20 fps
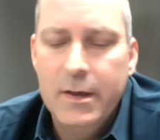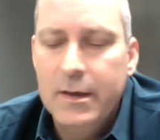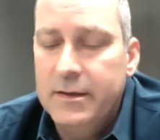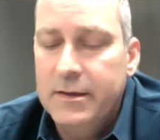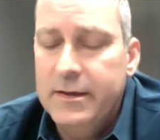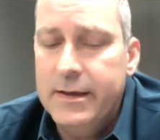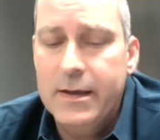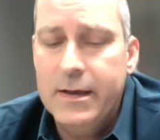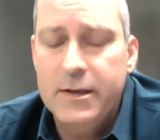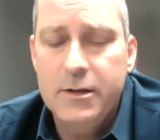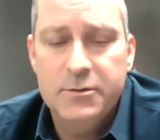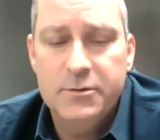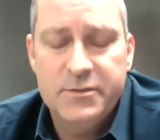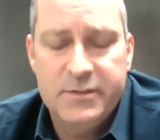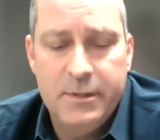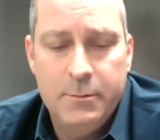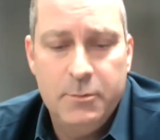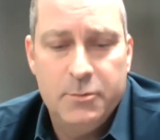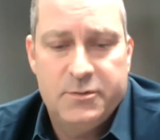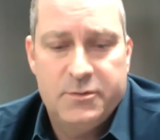Yeah, you know,
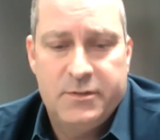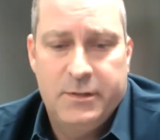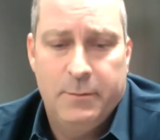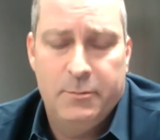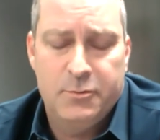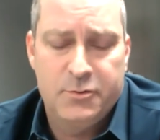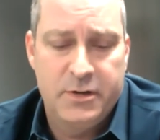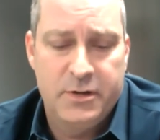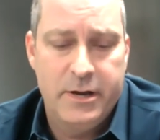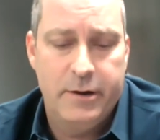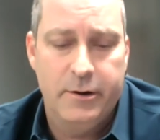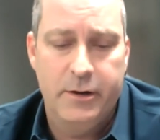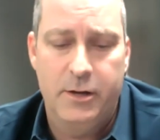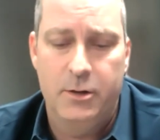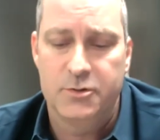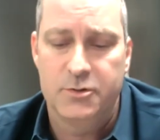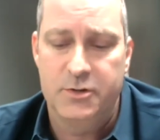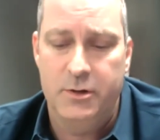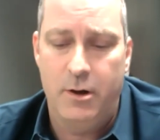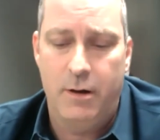typical
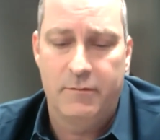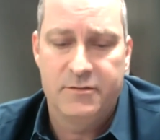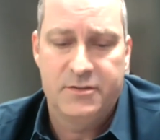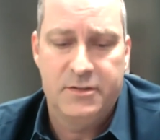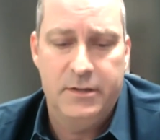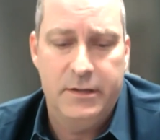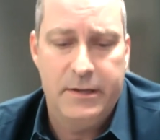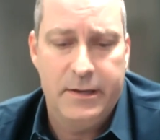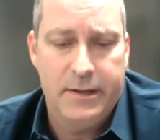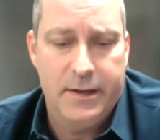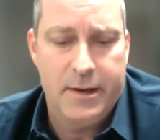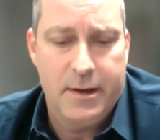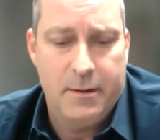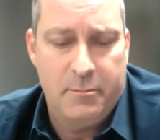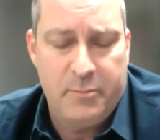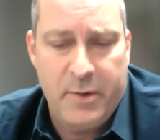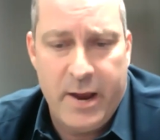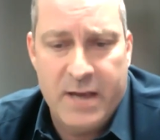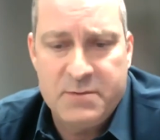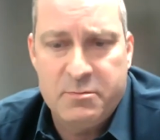scenarios, you know, obviously
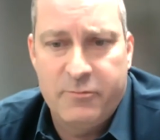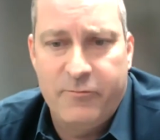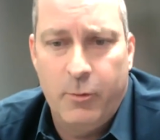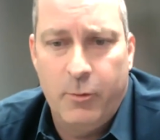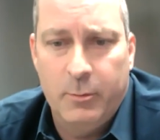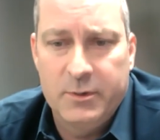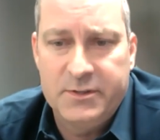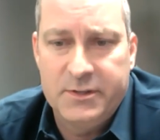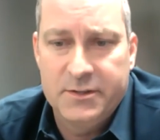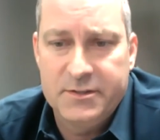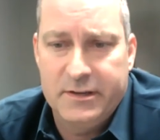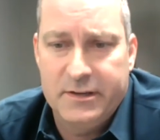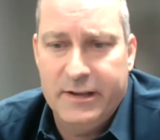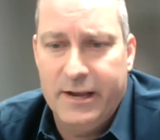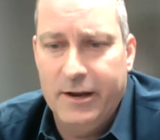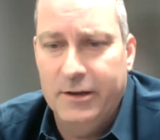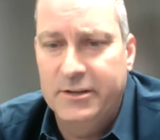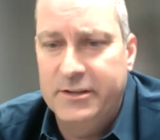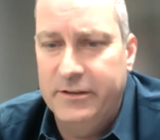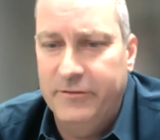past performance doesn't
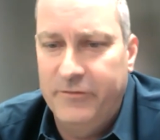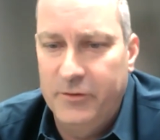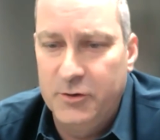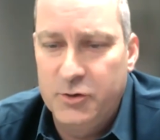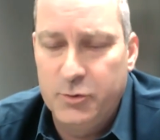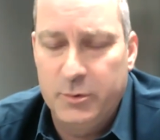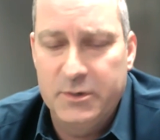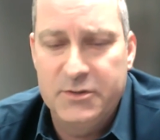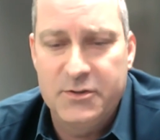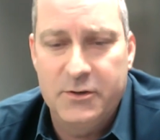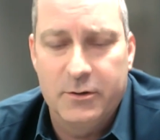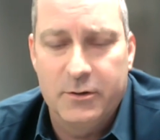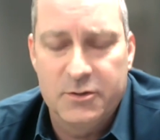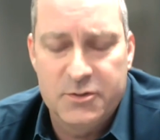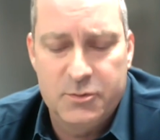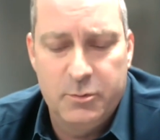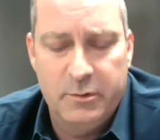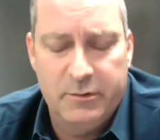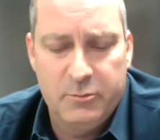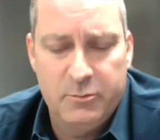guarantee future
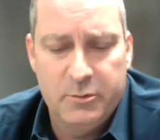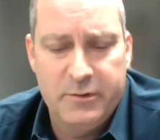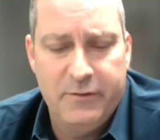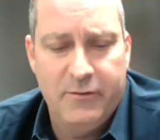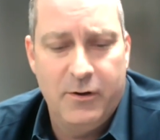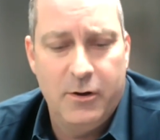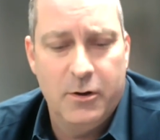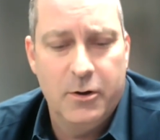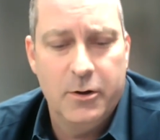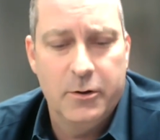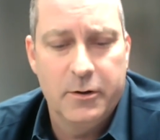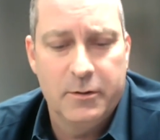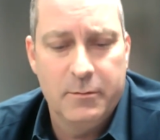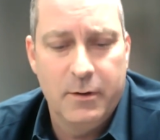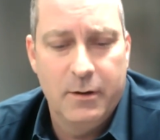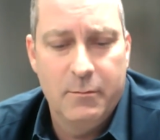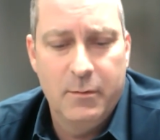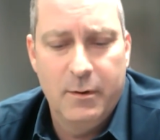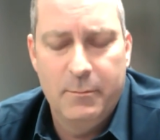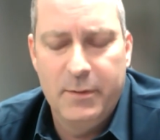results. You've all heard
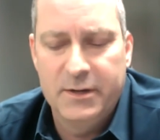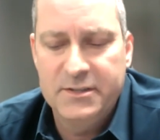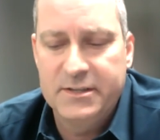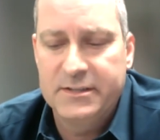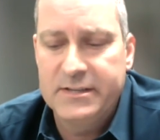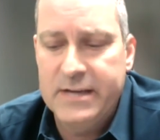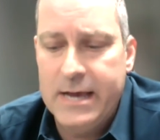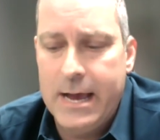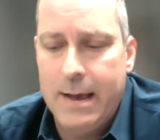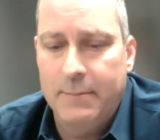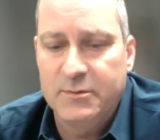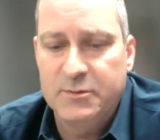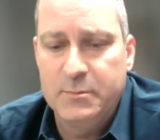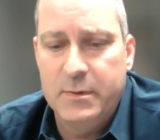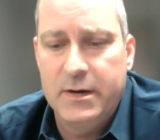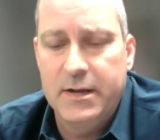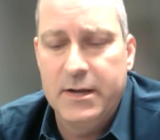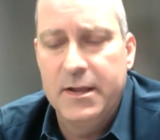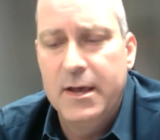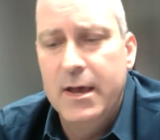a bunch of times.
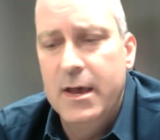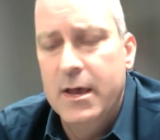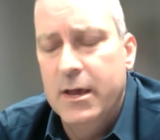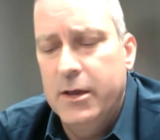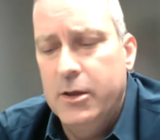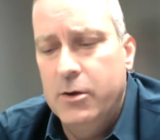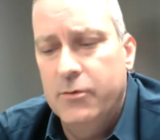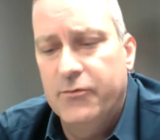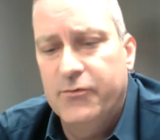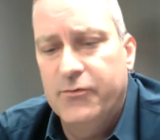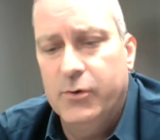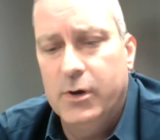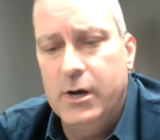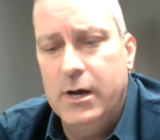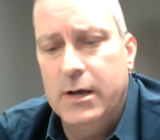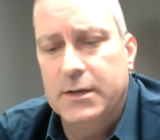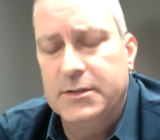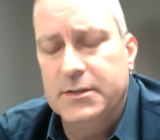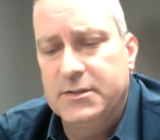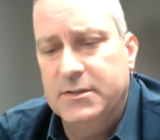But, you know, for
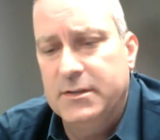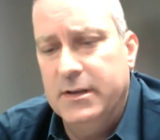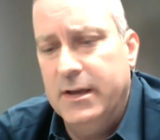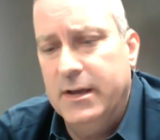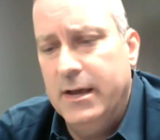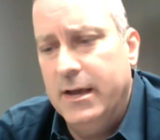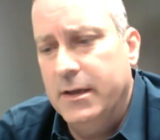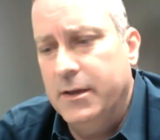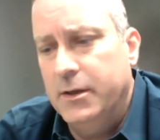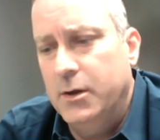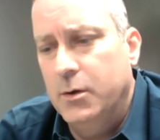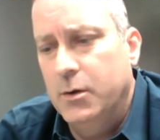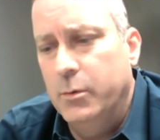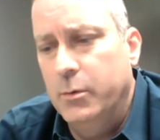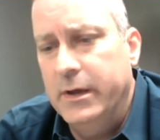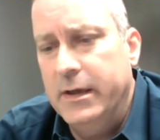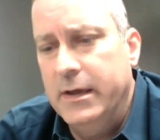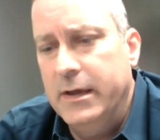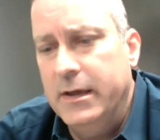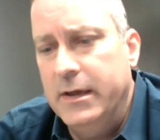us, you know,
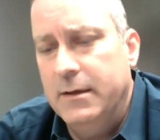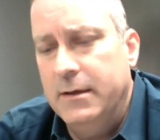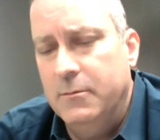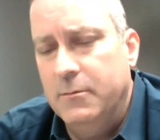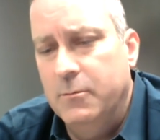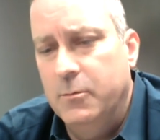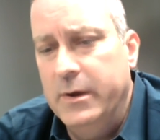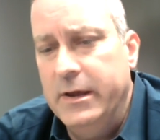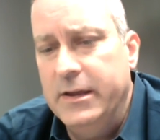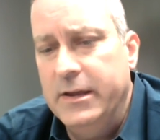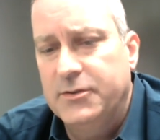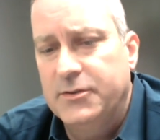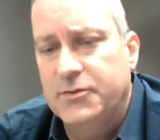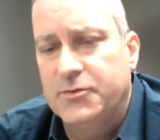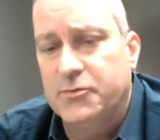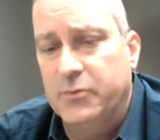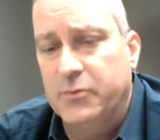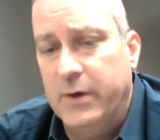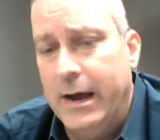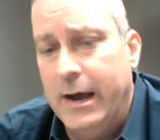we
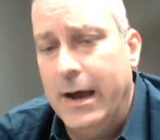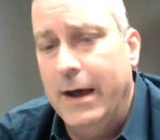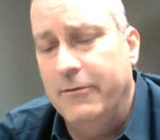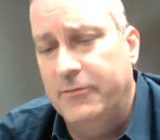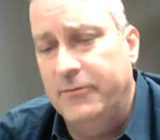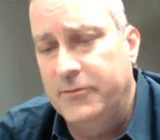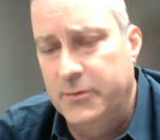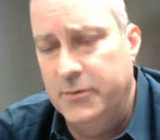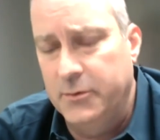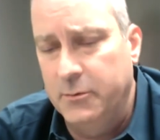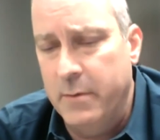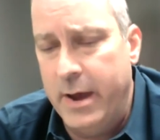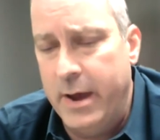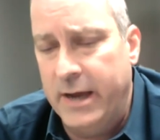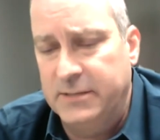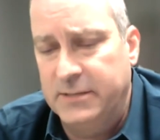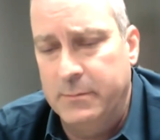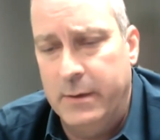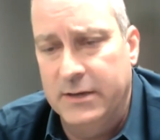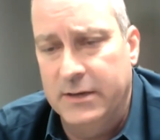strive to
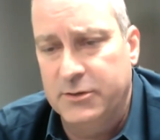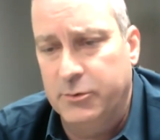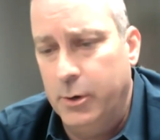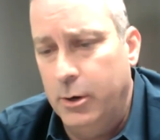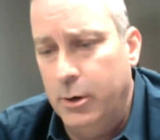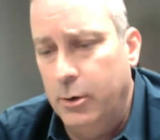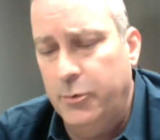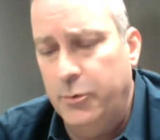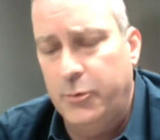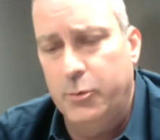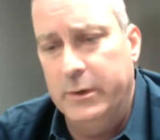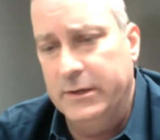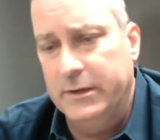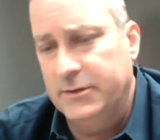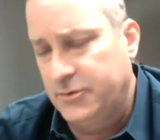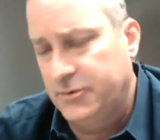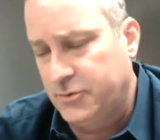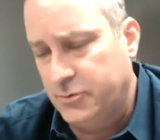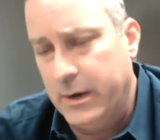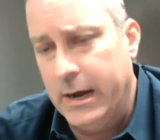maximize growth. We
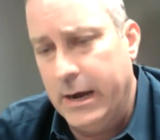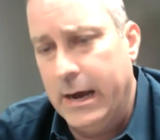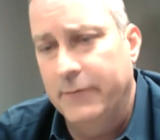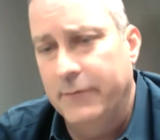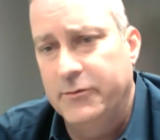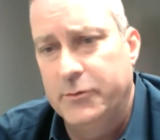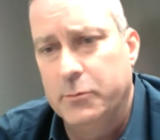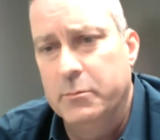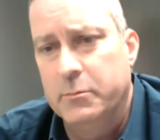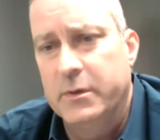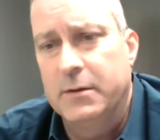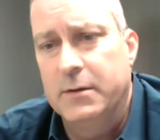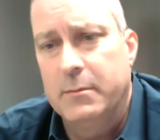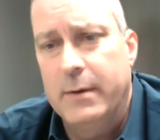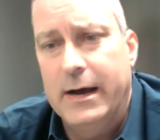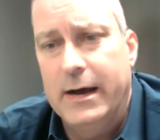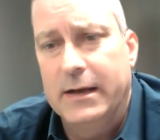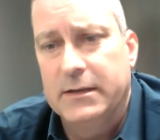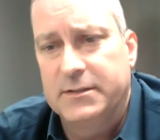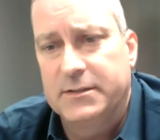strive to
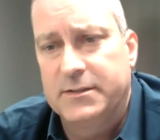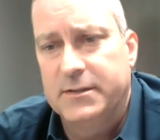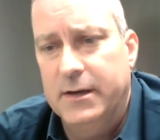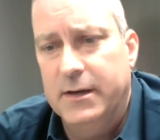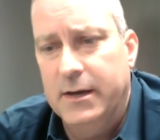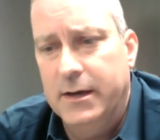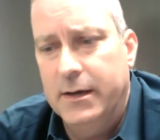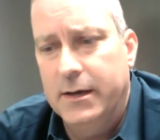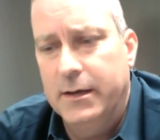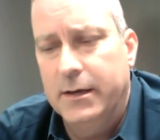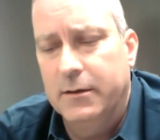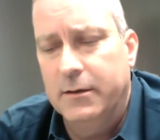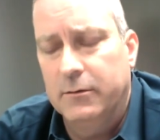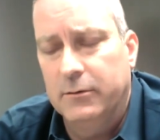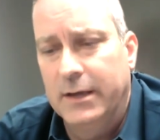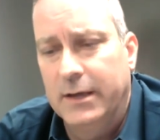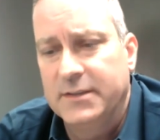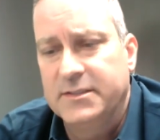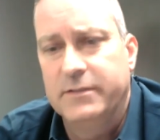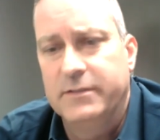minimize
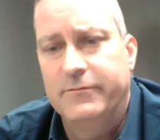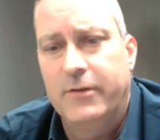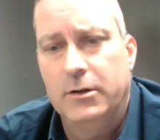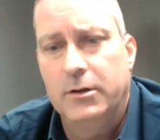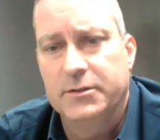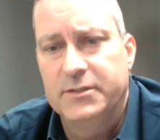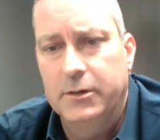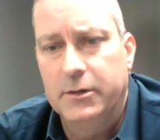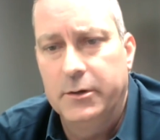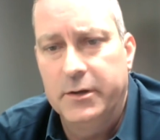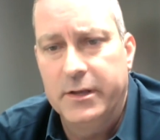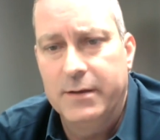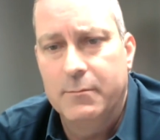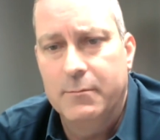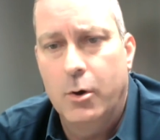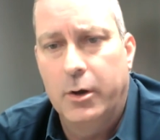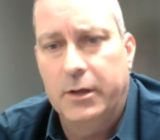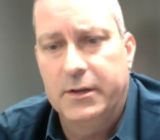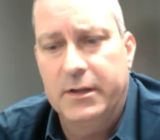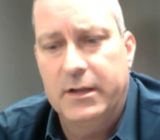lessen the volatility and
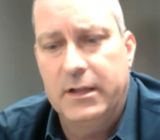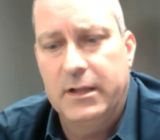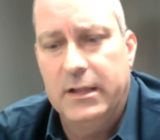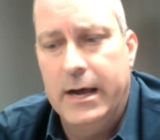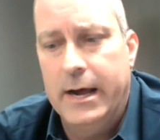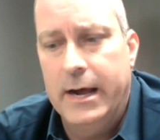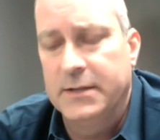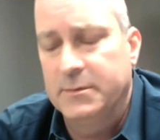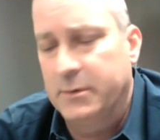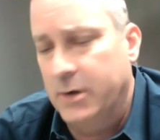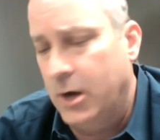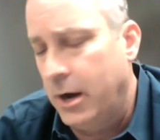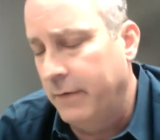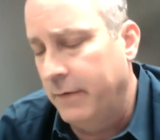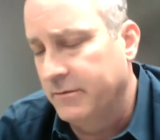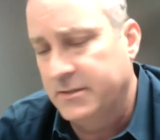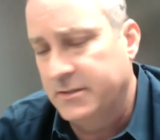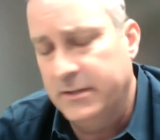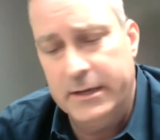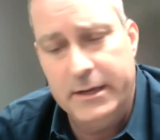market declines. But
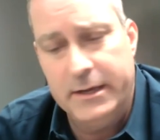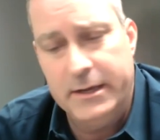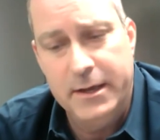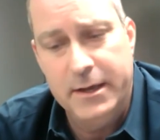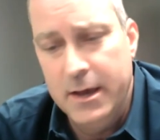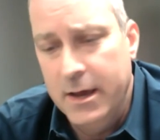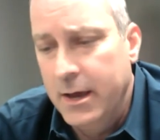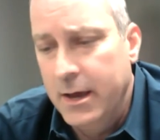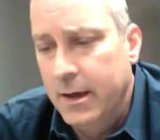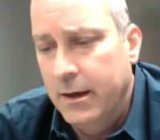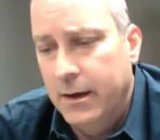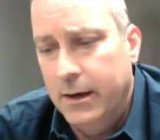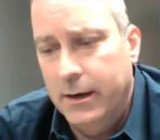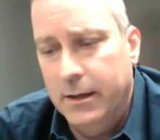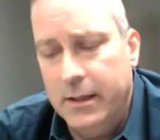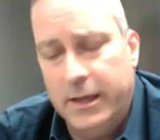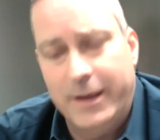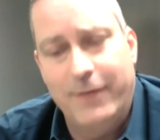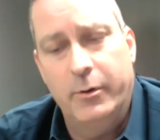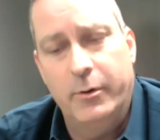obviously,
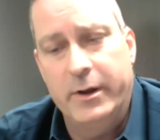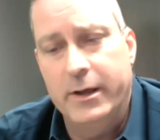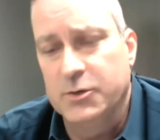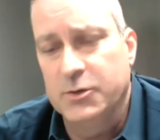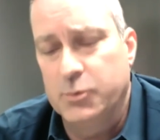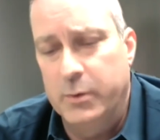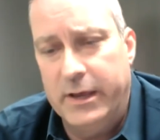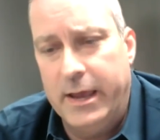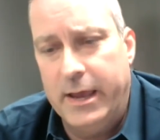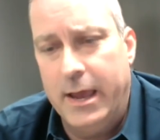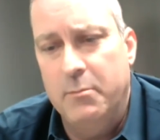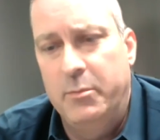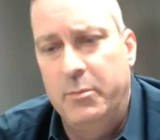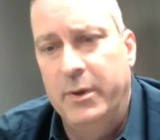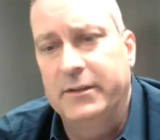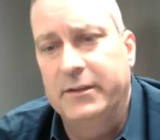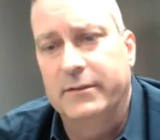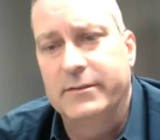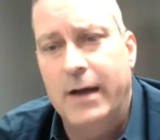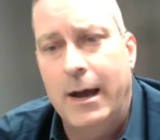like everyone else, we can't
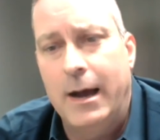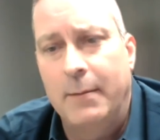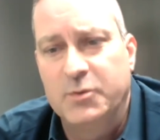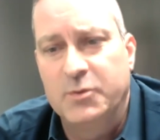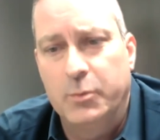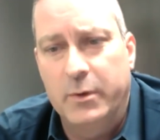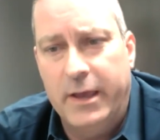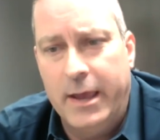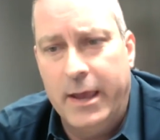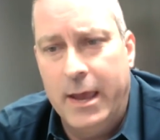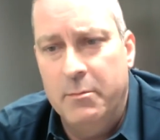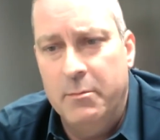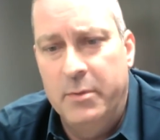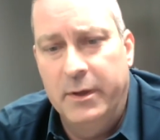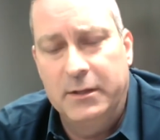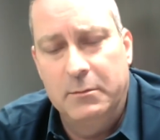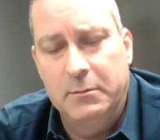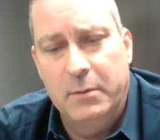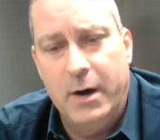pick the tops and we can't pick the